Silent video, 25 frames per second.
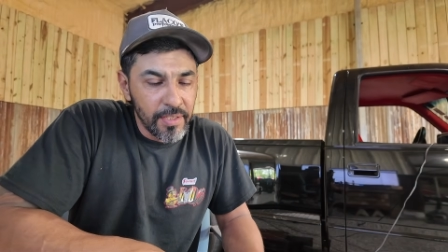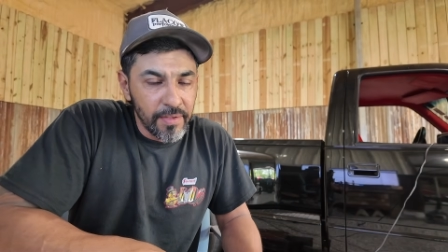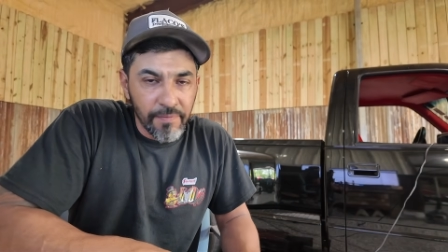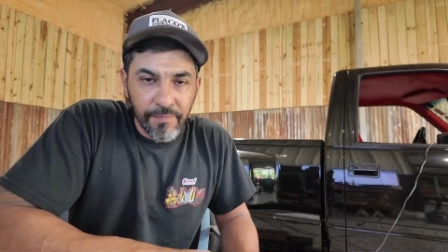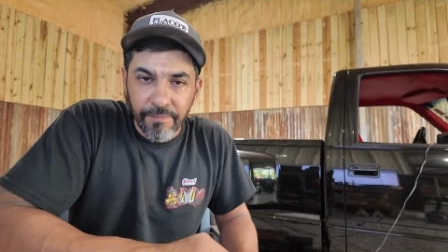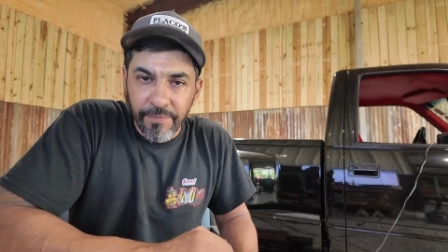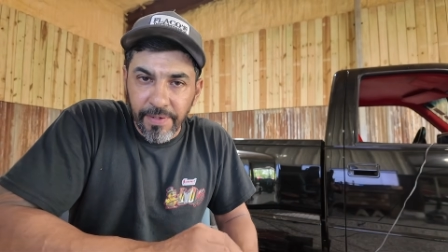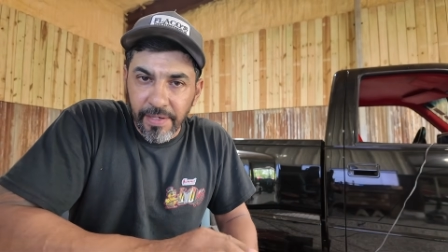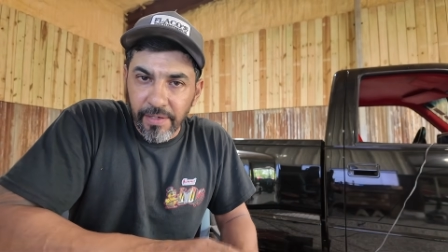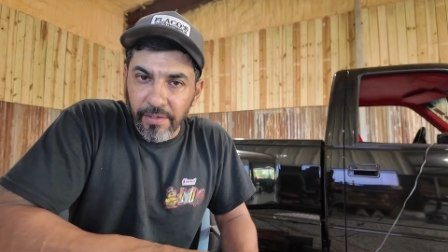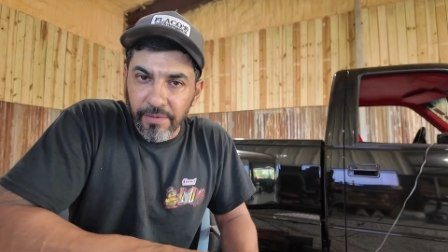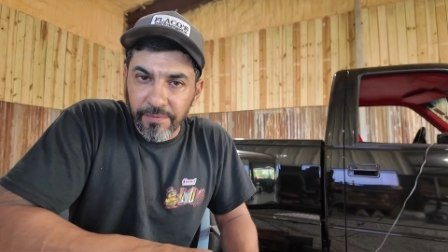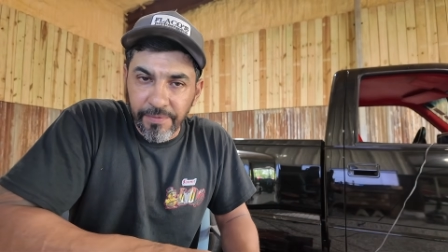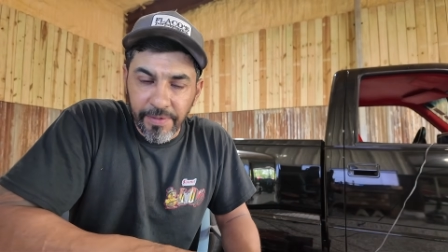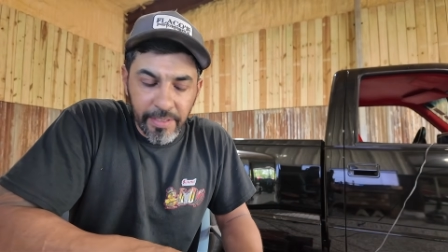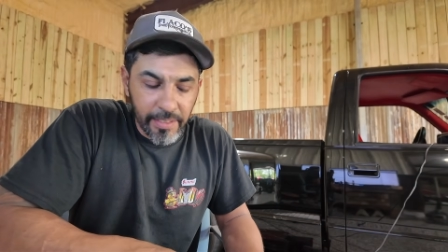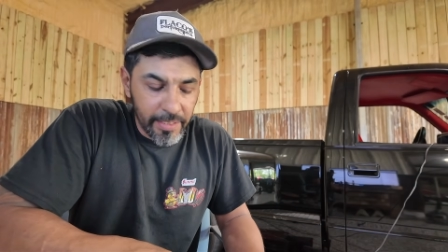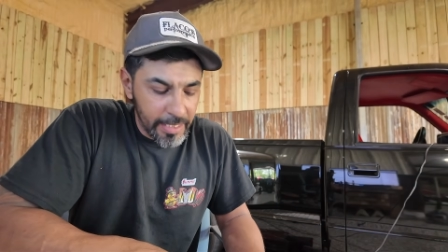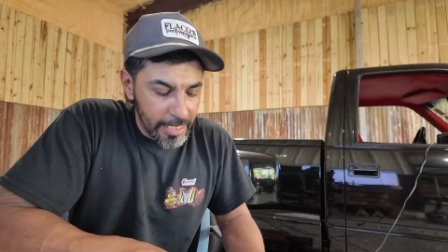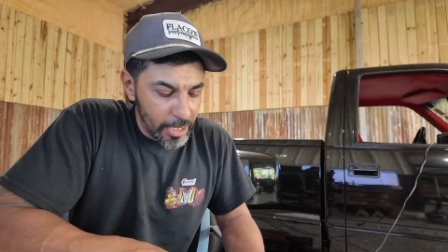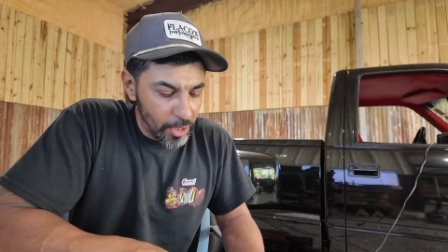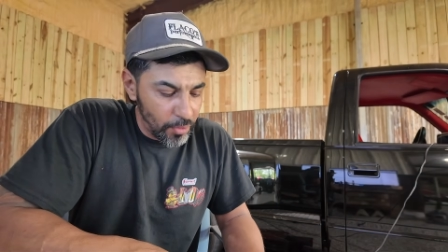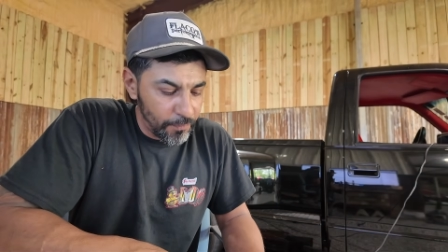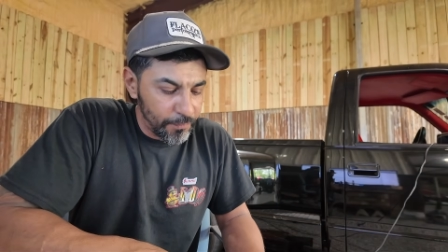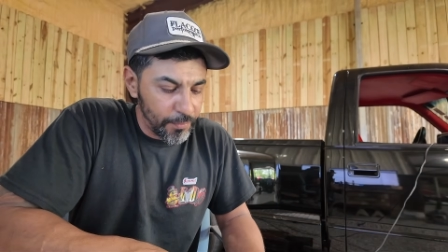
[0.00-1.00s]
Very, very
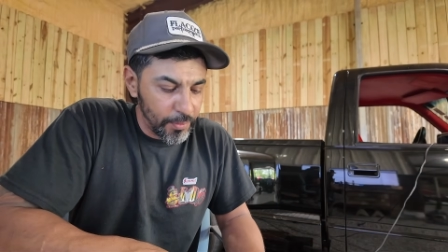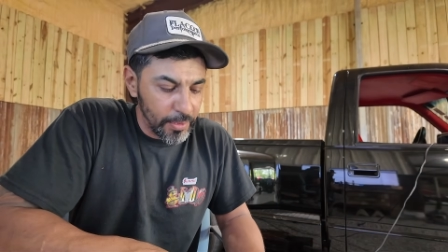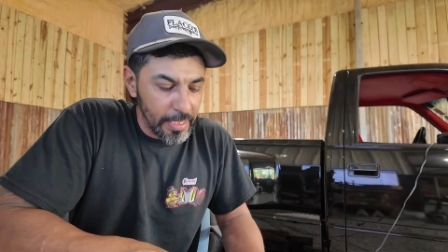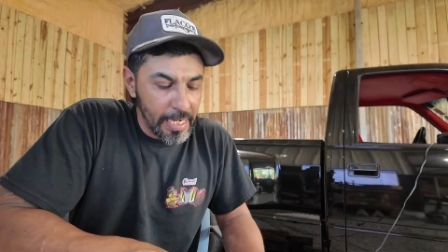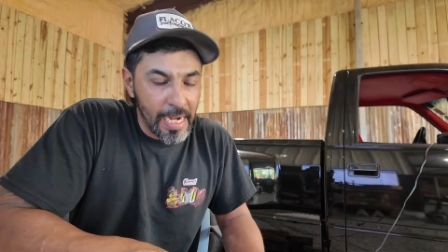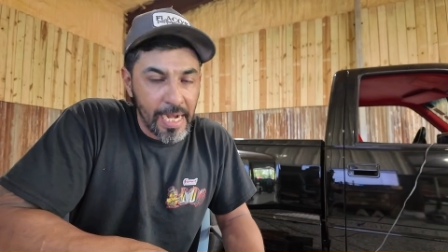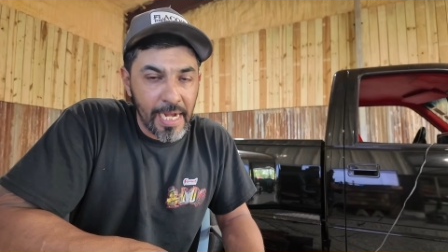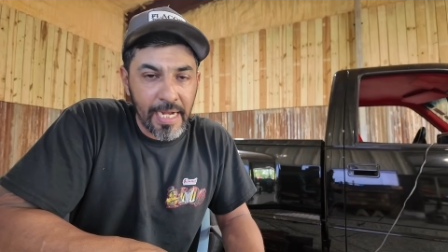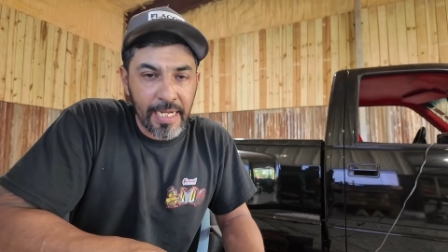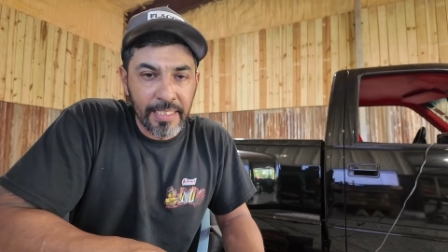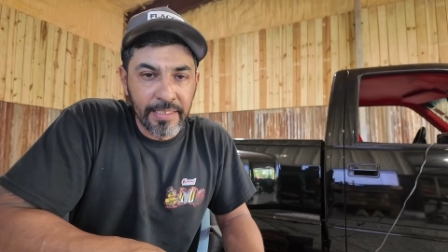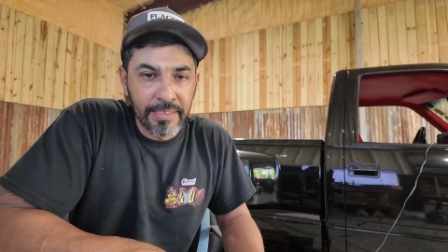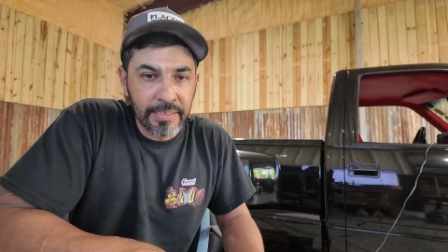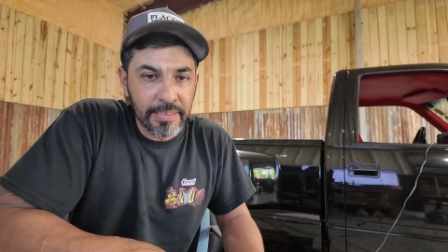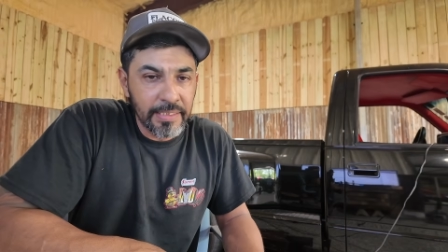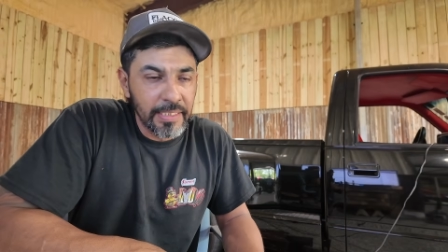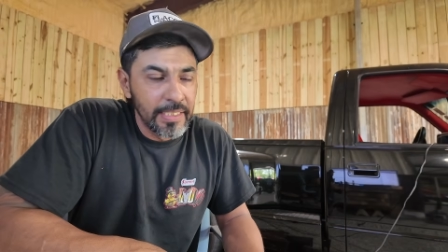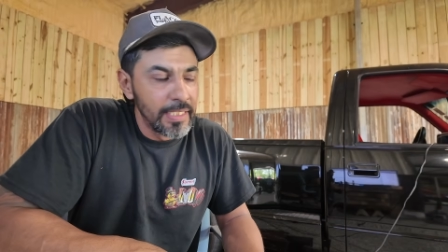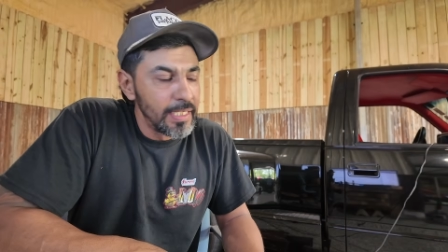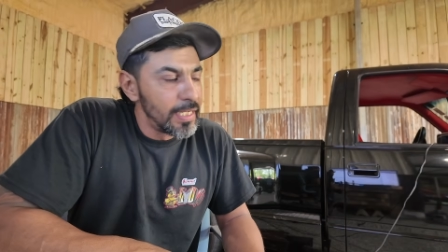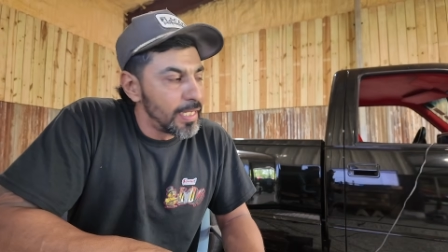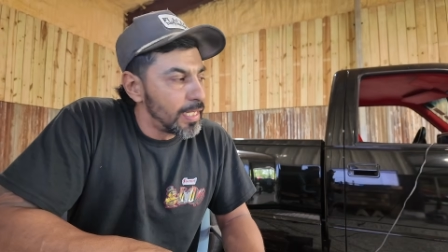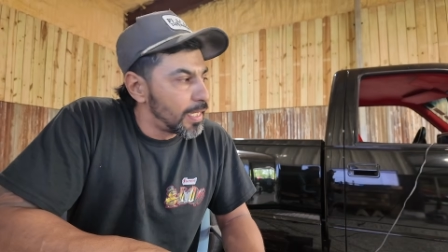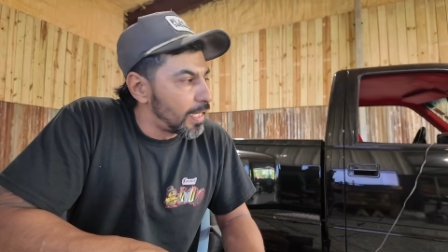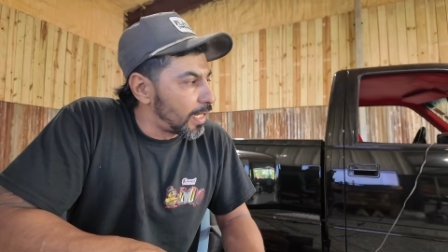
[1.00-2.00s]
helpful guys.
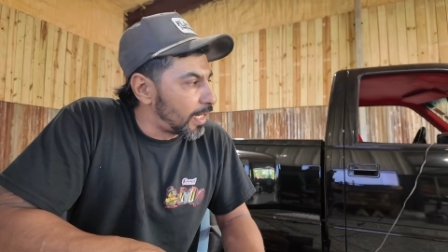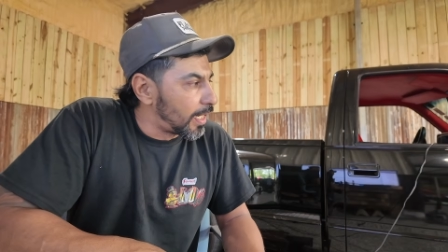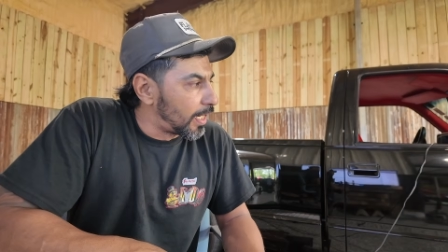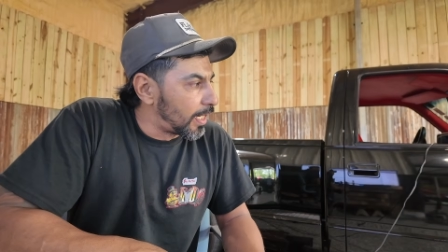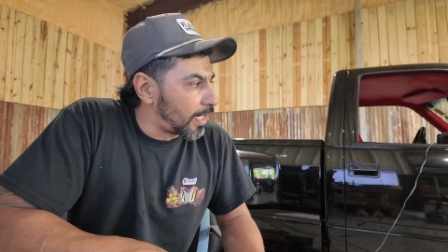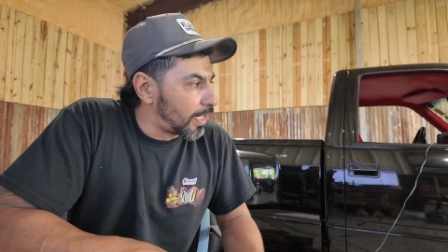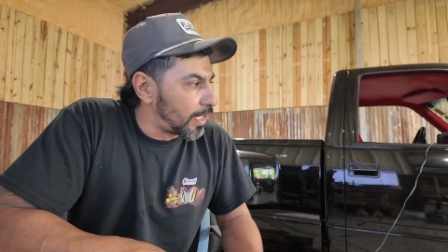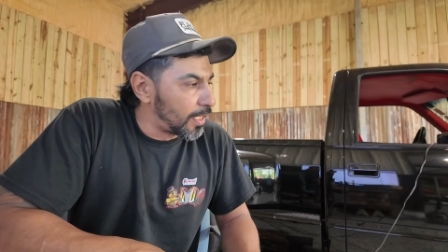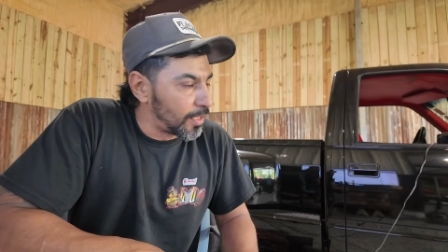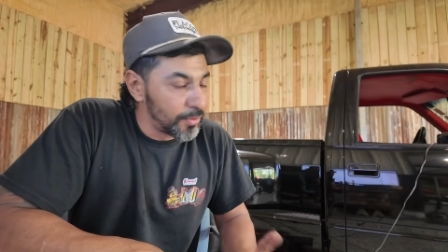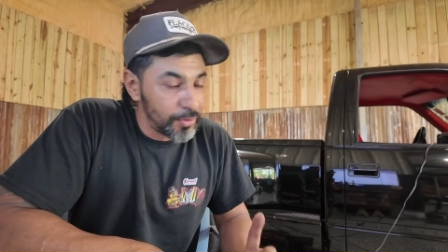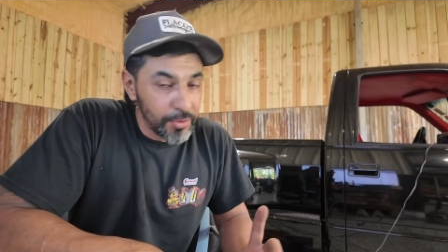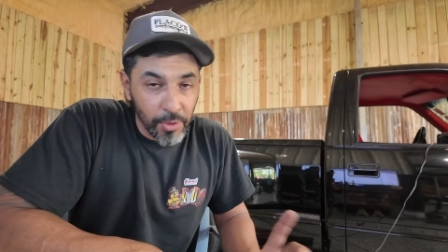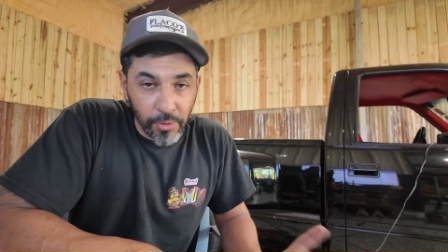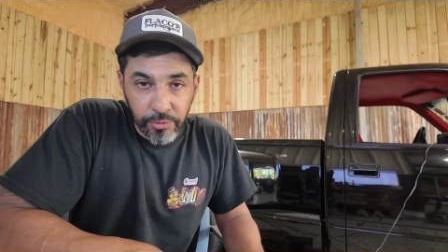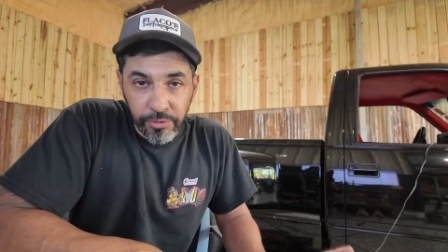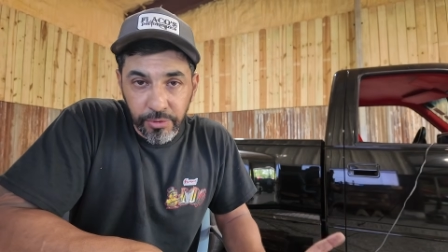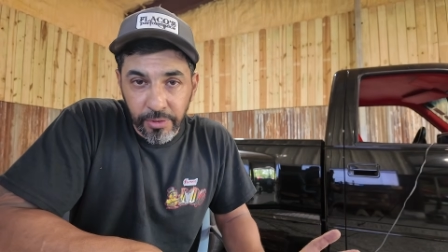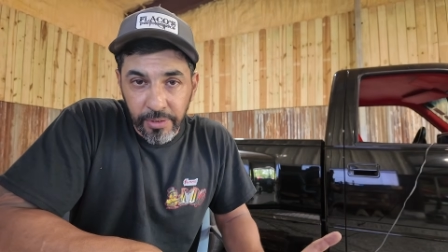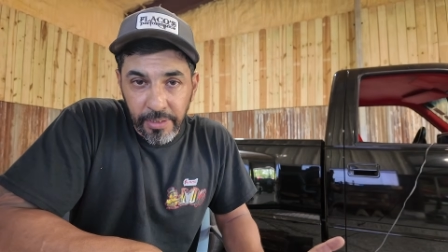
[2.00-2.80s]
Those